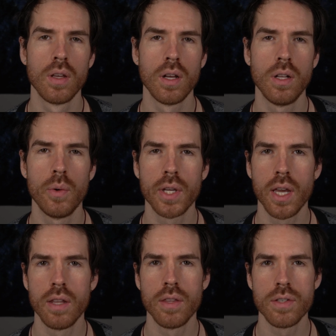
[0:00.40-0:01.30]
Hello
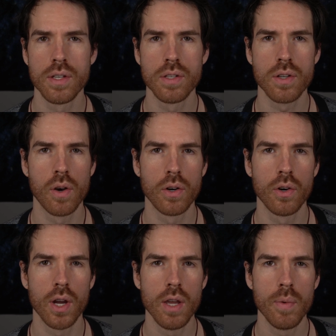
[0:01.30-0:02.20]
again, this is Connor
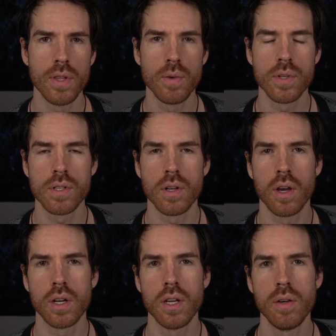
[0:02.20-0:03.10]
Gray with Unison
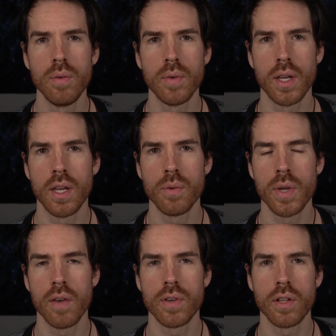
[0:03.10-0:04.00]
Audio, and
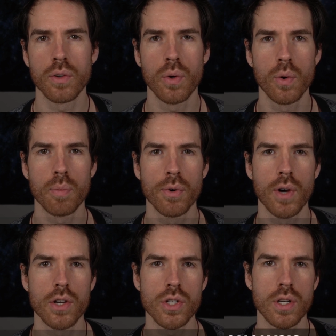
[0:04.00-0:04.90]
we have another chord
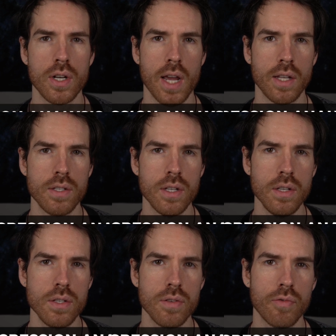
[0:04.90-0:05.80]
progression
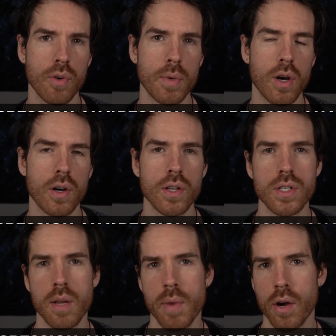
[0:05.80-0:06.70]
analysis from an artist
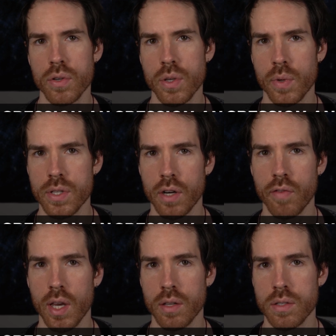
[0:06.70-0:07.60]
named Arizona
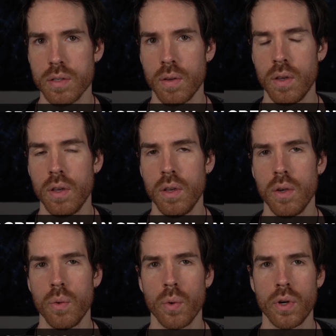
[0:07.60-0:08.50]
Zervas.
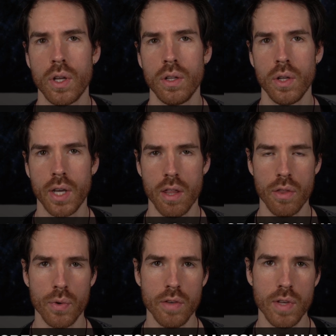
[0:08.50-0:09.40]
We're going to look at
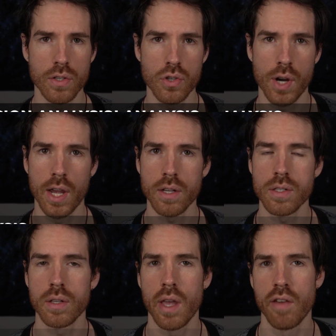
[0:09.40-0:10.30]
3 of his
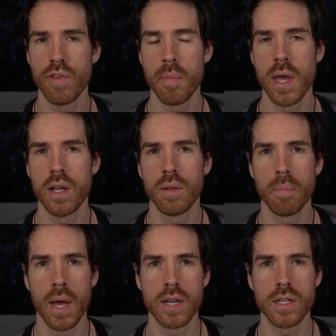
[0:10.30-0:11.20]
tracks, FML,
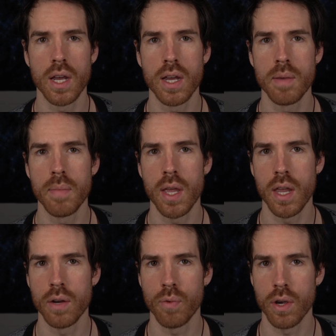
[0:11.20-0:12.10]
My Time,
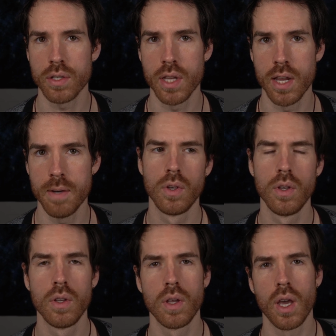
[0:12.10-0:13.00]
and Roxanne.
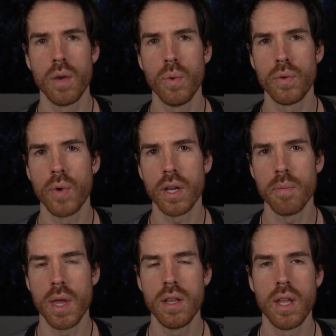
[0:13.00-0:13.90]
I would
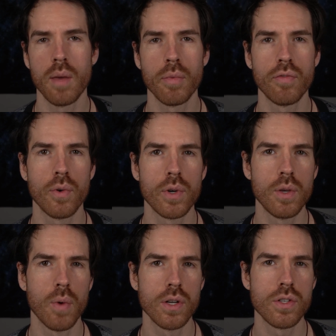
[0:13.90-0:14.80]
recommend that before
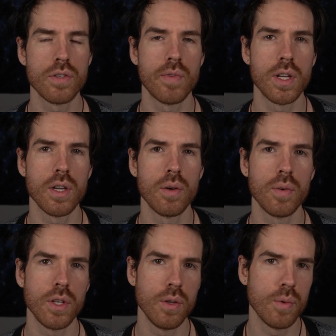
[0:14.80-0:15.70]
you watch this
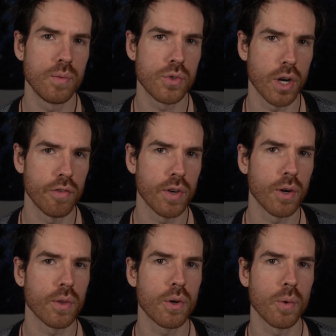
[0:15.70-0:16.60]
video, you try to
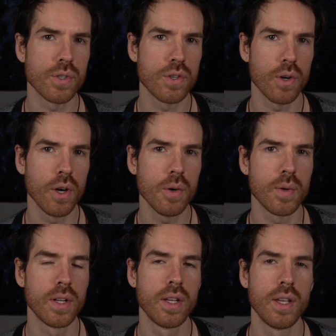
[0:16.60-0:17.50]
figure out the chords on your
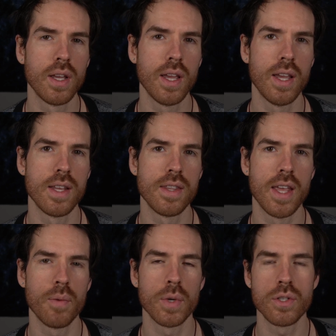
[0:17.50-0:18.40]
own. And
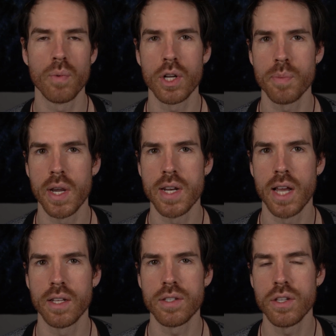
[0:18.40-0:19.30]
then once you watch my
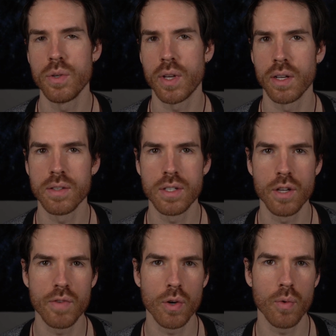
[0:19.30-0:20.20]
analysis, you can see
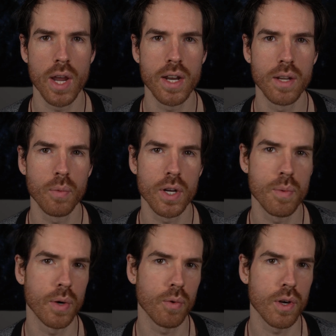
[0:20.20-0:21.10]
if you're right and where you
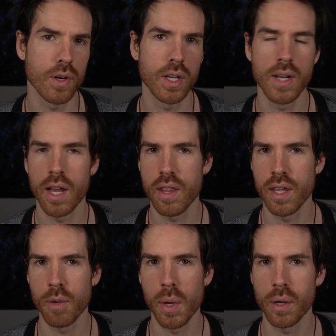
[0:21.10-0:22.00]
went wrong and how to
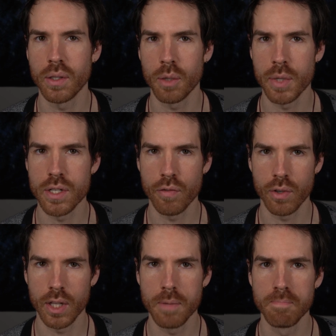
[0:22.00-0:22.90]
think about it a little bit
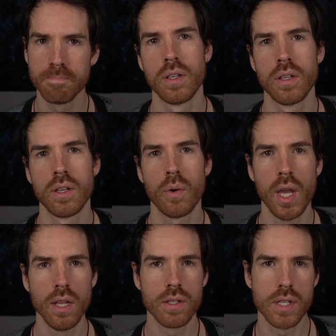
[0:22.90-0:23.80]
differently.
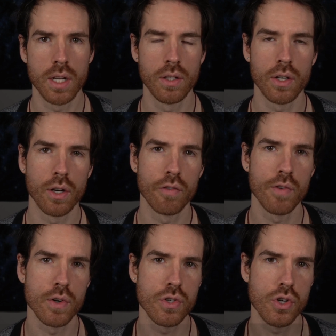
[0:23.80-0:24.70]
Okay, let's take a look at our
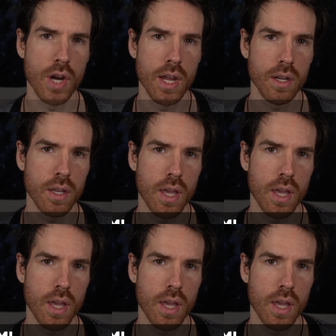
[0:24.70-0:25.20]
first track,